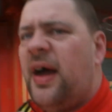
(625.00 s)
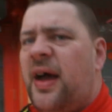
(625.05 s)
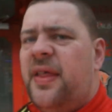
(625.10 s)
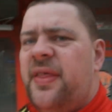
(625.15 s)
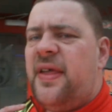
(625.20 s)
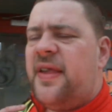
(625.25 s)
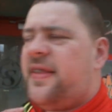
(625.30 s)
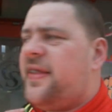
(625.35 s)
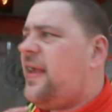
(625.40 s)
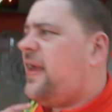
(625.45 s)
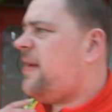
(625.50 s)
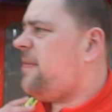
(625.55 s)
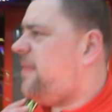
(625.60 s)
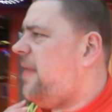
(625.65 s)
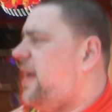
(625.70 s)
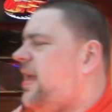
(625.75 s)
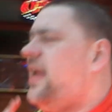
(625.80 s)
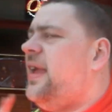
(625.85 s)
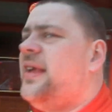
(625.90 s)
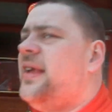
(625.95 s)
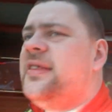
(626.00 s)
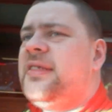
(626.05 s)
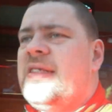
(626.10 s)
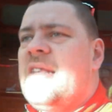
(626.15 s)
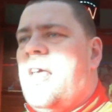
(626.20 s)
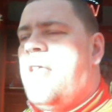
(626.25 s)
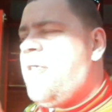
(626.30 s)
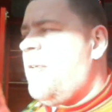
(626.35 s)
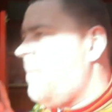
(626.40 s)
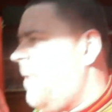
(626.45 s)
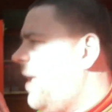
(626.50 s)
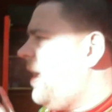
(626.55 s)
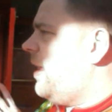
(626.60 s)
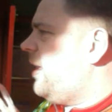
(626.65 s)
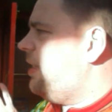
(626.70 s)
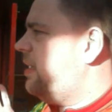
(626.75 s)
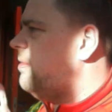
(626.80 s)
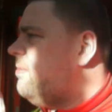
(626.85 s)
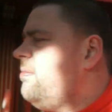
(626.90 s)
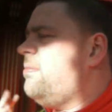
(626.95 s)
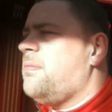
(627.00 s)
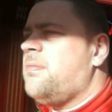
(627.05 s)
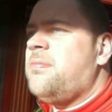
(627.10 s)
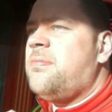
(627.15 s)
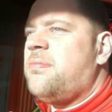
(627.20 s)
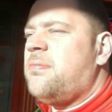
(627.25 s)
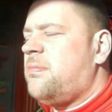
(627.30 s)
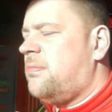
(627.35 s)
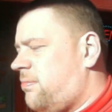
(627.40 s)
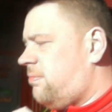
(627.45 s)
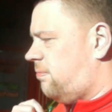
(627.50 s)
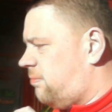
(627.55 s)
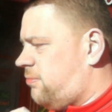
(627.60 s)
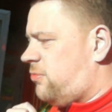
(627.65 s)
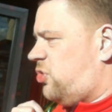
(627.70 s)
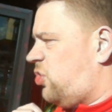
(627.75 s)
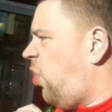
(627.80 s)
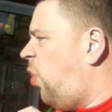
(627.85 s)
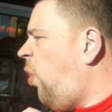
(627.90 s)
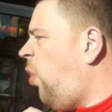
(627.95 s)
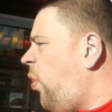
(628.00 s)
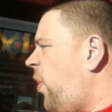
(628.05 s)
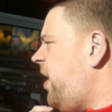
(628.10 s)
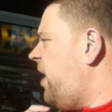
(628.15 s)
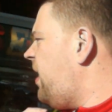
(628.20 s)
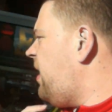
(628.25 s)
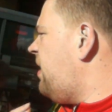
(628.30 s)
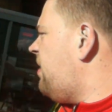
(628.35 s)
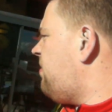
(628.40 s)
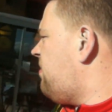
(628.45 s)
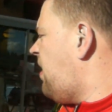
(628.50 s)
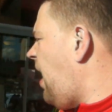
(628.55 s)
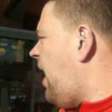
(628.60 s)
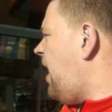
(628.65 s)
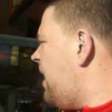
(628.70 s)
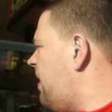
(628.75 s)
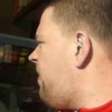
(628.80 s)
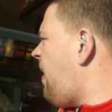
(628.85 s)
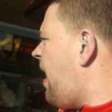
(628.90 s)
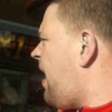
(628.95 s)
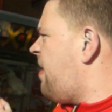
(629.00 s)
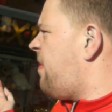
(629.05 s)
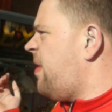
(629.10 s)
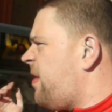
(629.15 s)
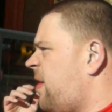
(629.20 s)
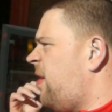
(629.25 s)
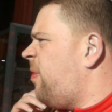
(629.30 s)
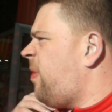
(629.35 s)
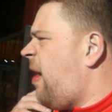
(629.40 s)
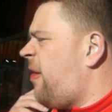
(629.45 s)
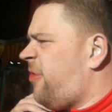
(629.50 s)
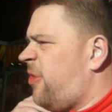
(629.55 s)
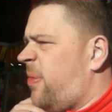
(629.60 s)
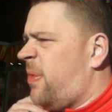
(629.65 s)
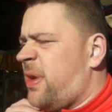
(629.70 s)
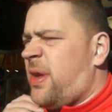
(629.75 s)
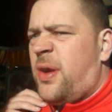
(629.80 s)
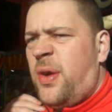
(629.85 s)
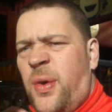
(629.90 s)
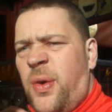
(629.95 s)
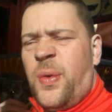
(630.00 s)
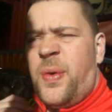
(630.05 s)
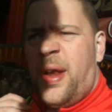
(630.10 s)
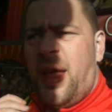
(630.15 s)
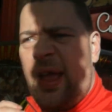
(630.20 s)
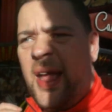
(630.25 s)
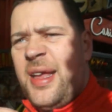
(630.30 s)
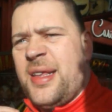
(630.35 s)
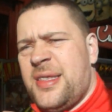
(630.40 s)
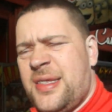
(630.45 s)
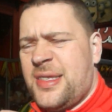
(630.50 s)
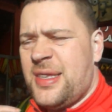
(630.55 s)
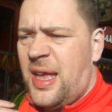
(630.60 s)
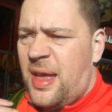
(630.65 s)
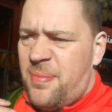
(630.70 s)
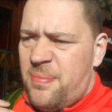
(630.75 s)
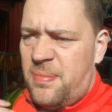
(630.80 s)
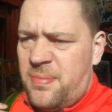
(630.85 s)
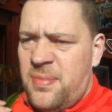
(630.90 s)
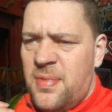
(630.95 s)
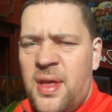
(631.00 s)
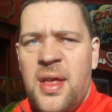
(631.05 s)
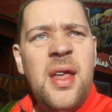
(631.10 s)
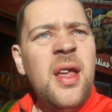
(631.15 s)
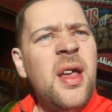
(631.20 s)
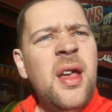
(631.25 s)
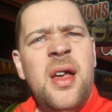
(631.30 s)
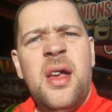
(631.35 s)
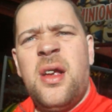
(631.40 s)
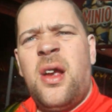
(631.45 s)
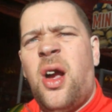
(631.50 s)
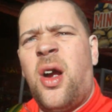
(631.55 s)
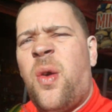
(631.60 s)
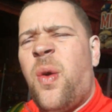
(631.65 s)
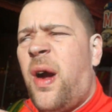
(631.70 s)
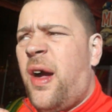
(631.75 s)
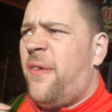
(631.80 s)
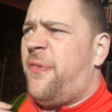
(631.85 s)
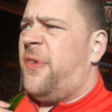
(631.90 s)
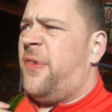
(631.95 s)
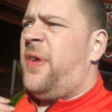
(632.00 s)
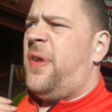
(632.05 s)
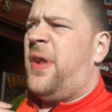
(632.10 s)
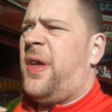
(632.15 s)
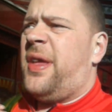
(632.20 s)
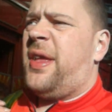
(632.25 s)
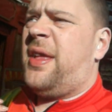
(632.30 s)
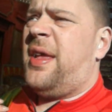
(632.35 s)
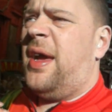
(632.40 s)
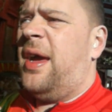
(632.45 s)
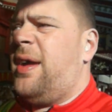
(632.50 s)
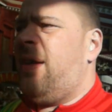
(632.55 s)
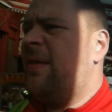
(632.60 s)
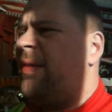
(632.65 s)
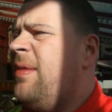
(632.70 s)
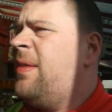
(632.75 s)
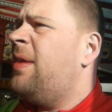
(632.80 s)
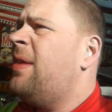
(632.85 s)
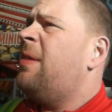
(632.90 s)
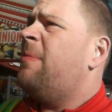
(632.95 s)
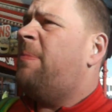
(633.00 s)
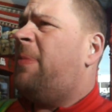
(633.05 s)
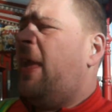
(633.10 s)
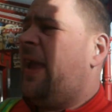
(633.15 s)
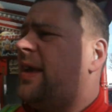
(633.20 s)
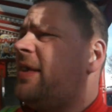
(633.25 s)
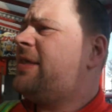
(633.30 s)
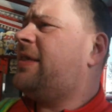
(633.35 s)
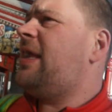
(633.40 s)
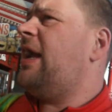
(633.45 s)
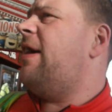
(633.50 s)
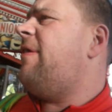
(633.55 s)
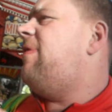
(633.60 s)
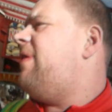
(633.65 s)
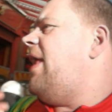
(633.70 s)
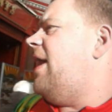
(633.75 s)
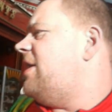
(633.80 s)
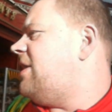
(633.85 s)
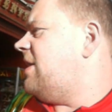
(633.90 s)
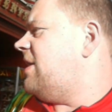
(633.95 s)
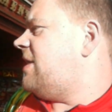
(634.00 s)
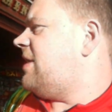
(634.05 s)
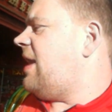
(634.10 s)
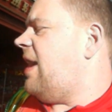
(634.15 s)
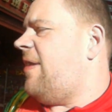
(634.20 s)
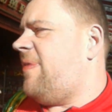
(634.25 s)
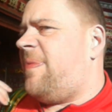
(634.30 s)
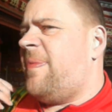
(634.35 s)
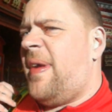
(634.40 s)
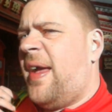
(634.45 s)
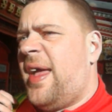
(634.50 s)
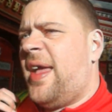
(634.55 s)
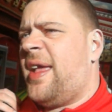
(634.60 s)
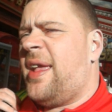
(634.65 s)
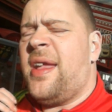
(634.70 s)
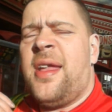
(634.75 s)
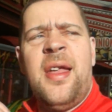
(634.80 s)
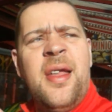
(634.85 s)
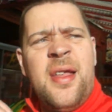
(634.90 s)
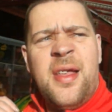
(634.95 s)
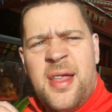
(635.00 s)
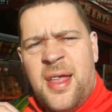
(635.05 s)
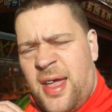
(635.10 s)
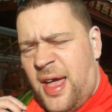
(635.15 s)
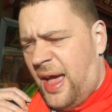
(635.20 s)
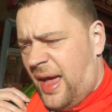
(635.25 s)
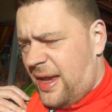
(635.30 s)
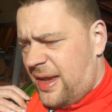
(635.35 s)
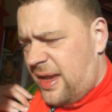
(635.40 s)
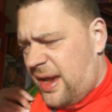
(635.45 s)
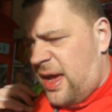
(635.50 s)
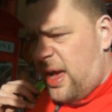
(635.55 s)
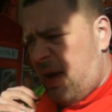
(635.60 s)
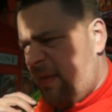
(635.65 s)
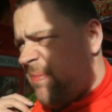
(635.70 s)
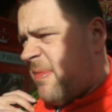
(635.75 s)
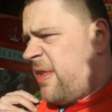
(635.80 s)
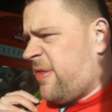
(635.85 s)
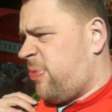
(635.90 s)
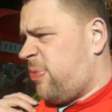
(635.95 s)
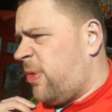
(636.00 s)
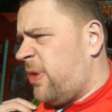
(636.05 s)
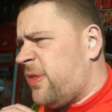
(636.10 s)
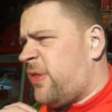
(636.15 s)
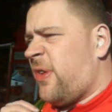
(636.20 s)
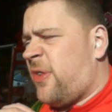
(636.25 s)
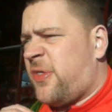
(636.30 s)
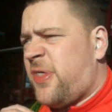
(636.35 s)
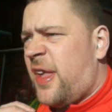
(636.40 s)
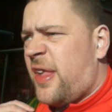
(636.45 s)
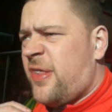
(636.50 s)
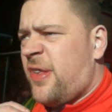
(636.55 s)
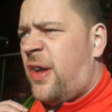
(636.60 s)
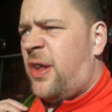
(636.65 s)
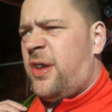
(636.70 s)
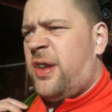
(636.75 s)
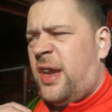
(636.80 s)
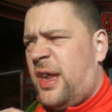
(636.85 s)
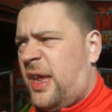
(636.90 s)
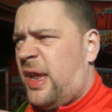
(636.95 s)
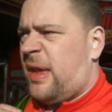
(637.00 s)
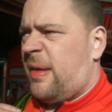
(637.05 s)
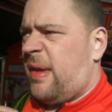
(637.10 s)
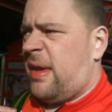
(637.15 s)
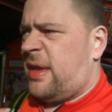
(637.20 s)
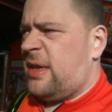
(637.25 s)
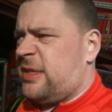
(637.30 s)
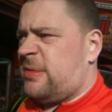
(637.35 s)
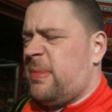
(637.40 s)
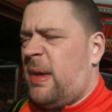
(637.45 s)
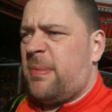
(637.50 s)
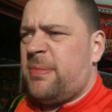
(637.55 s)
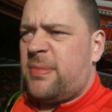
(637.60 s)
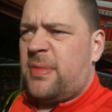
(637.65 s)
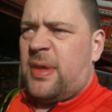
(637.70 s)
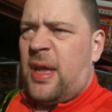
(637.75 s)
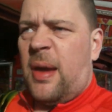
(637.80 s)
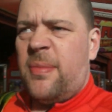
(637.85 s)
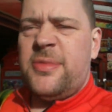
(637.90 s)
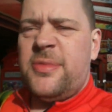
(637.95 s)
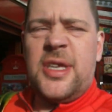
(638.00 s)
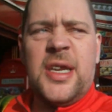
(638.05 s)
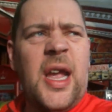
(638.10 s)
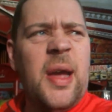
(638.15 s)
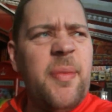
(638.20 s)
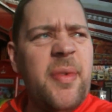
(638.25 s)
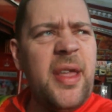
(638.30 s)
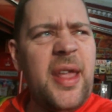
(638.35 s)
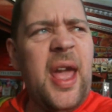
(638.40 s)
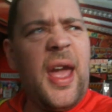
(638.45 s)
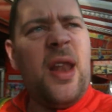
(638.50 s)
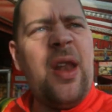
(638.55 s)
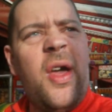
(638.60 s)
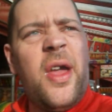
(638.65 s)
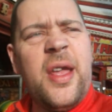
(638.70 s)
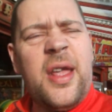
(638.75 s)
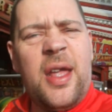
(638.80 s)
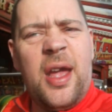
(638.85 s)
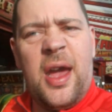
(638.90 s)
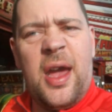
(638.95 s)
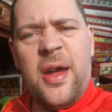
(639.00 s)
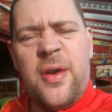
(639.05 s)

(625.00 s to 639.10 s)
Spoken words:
And this here, mate, is like the main toy game area, or whatever you want to call it. It's got quite a few, like, peer stuff, leisure stuff, mate, and it's one of those things that holiday takers come to come and get, like,